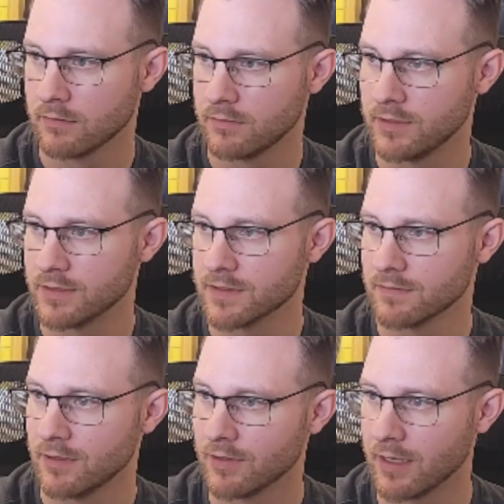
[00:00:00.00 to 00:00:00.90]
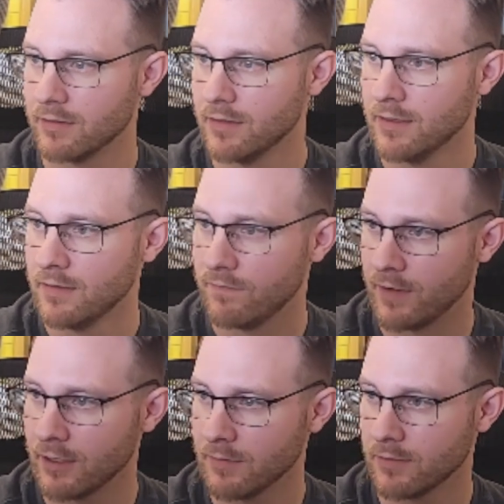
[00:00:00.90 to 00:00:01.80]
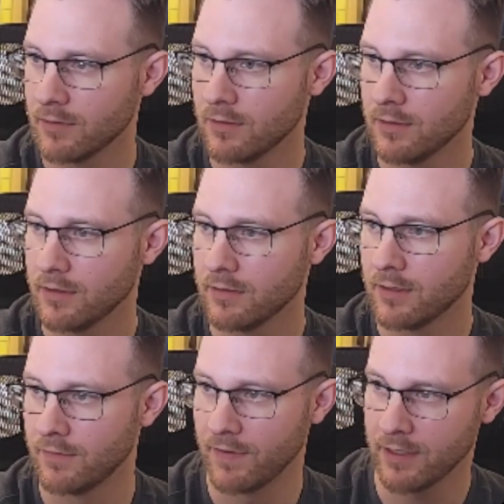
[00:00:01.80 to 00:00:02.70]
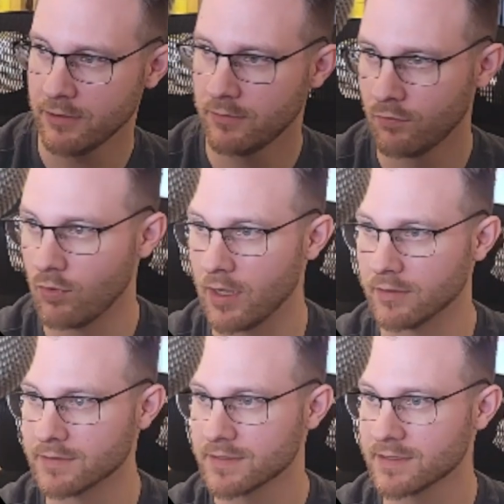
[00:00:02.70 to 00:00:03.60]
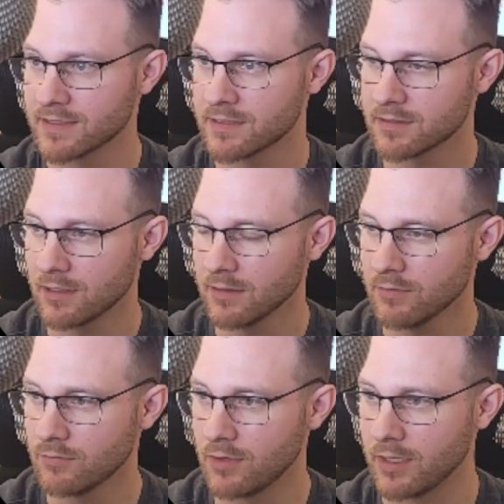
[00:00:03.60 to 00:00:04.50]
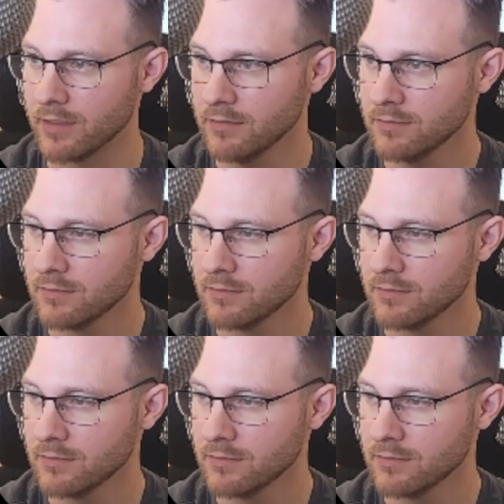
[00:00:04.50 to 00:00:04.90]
Jeez. Okay. Variable value of 1. It's gonna start at 1.